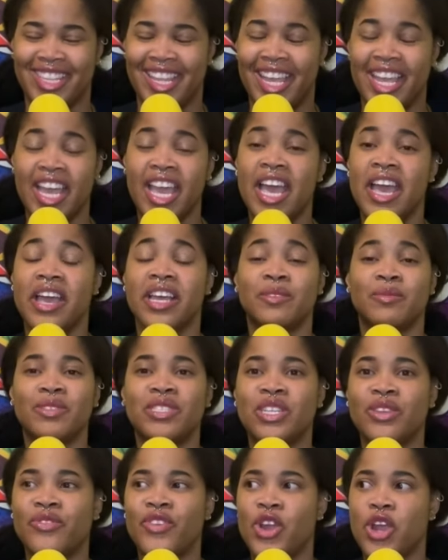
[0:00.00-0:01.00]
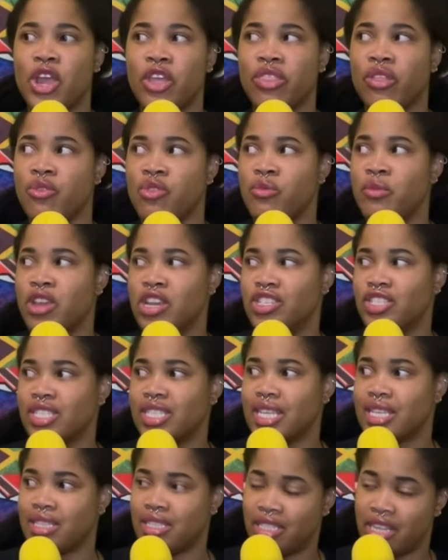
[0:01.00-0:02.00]
Like, especially if you're in the room and you're just
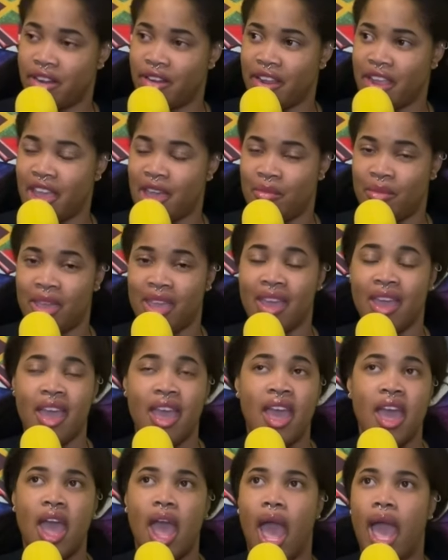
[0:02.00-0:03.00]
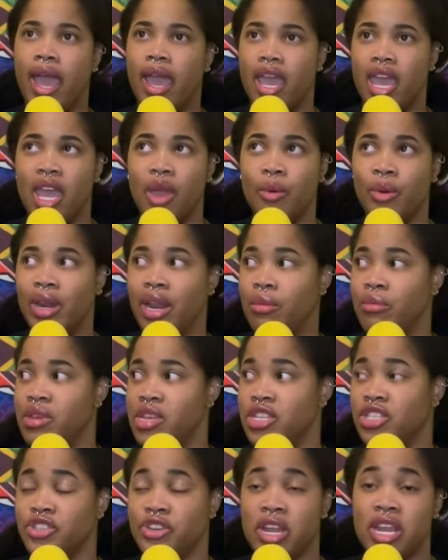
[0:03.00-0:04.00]
like staring at me. I hate when I'm
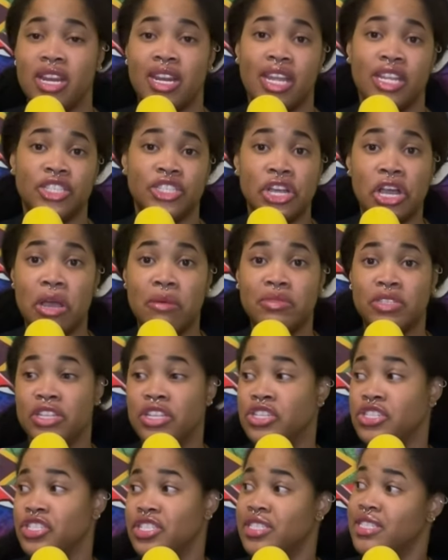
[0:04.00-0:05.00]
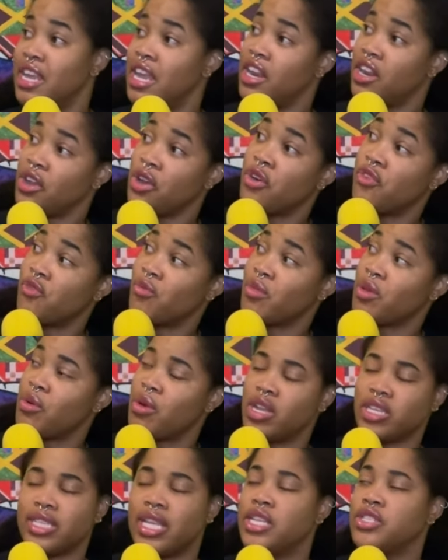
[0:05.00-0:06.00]
being trained at jobs and they're just standing over me
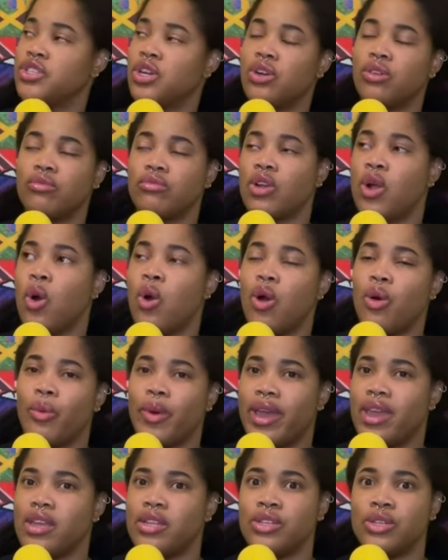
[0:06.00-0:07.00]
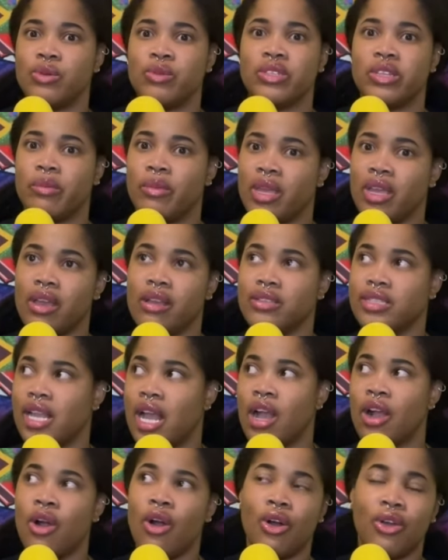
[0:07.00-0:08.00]
watch. Like, don't go away and do something else.
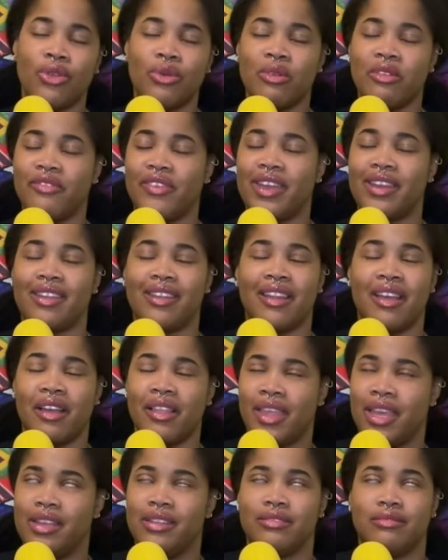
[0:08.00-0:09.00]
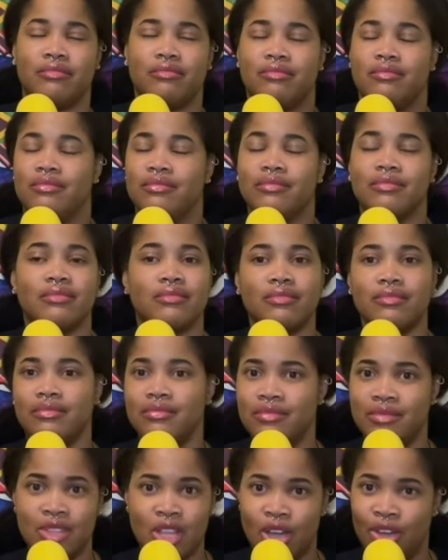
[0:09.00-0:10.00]
I'll call you if I need help. Like,
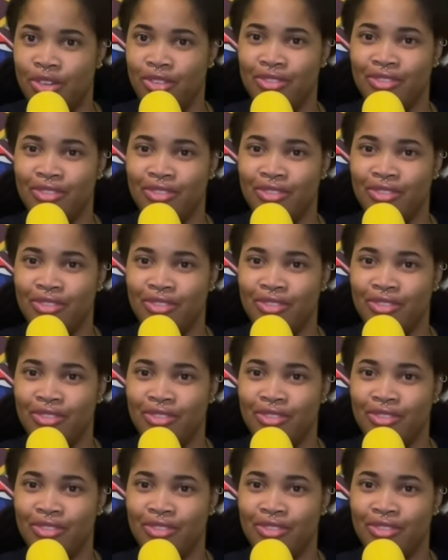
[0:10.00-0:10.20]
no.